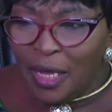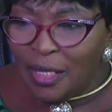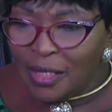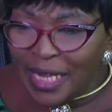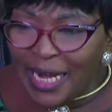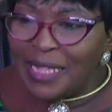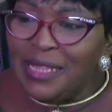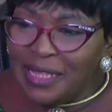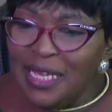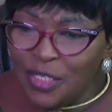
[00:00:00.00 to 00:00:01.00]
There are
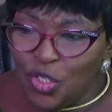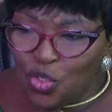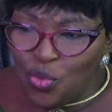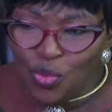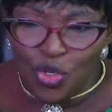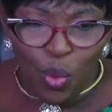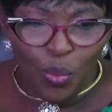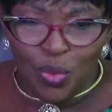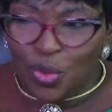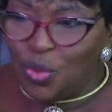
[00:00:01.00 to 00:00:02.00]
things you don't
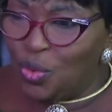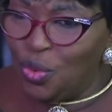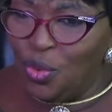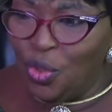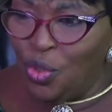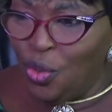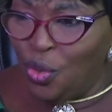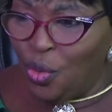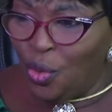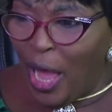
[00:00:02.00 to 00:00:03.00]

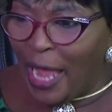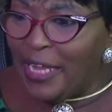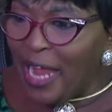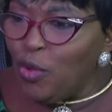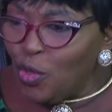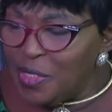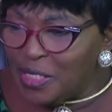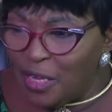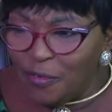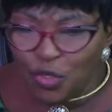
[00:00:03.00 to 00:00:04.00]
allow
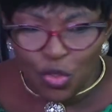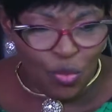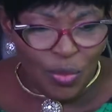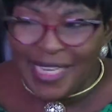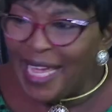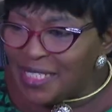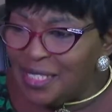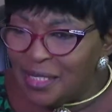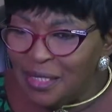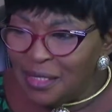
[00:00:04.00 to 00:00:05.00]
yourself to get
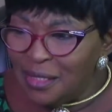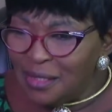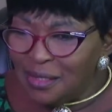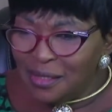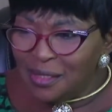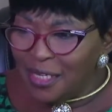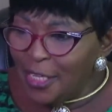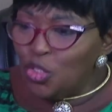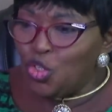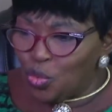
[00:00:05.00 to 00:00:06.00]

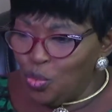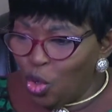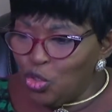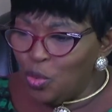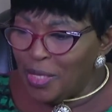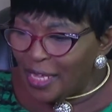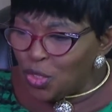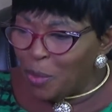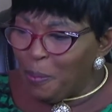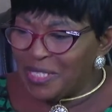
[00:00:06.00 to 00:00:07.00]
into, or to get to a
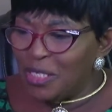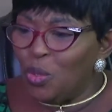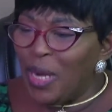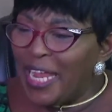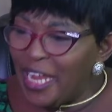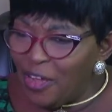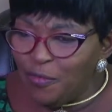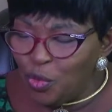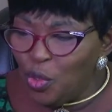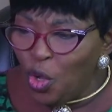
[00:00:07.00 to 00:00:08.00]
particular
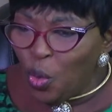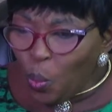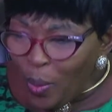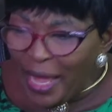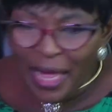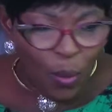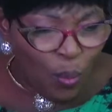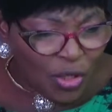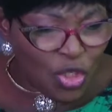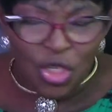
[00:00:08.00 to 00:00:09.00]
level
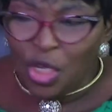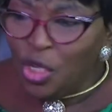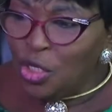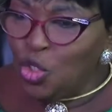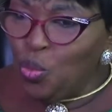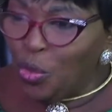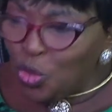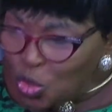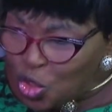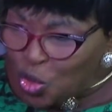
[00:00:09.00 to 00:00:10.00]
which you want to
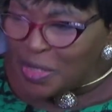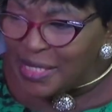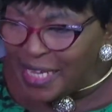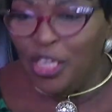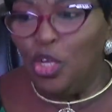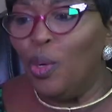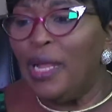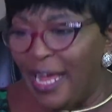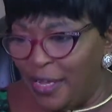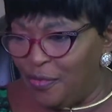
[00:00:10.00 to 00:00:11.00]
just take your
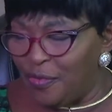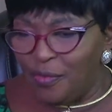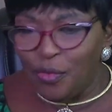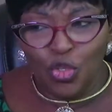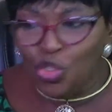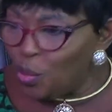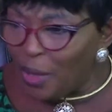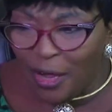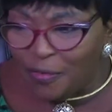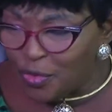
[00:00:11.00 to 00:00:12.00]
life. You don't
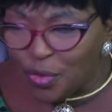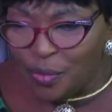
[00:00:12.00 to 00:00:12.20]
have to.